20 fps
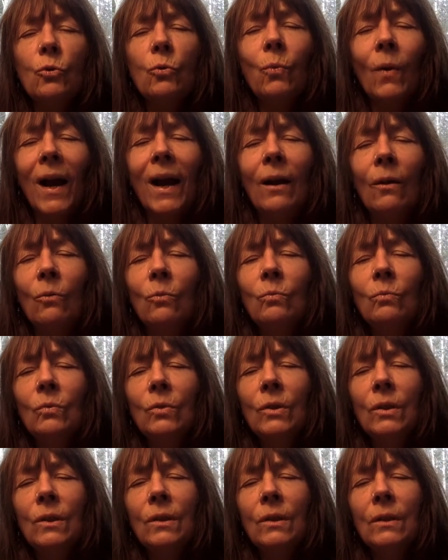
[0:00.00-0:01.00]

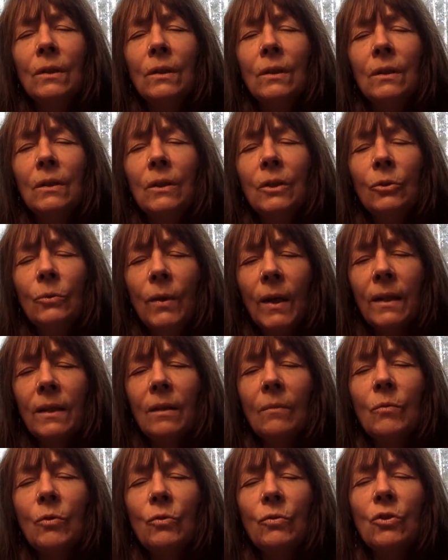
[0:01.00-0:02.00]
ground to get
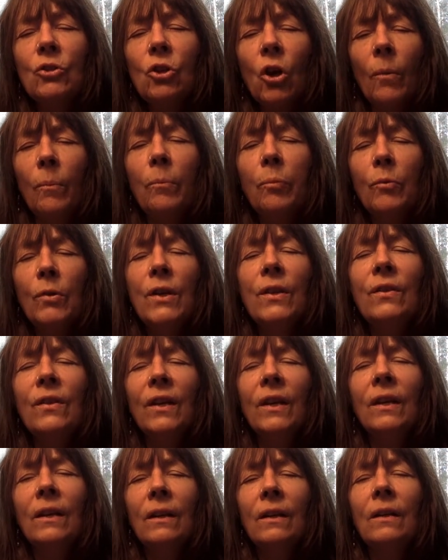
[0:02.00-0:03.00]
them to stop
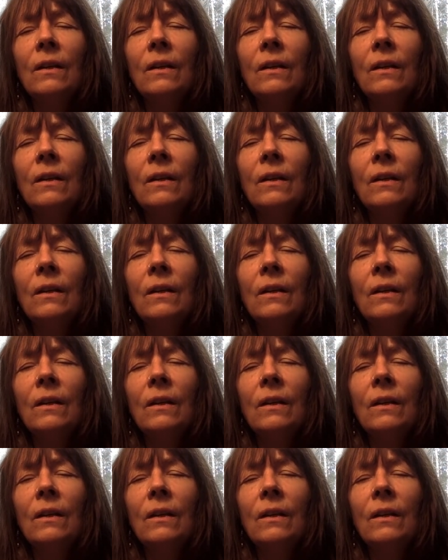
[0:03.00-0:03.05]
breathing.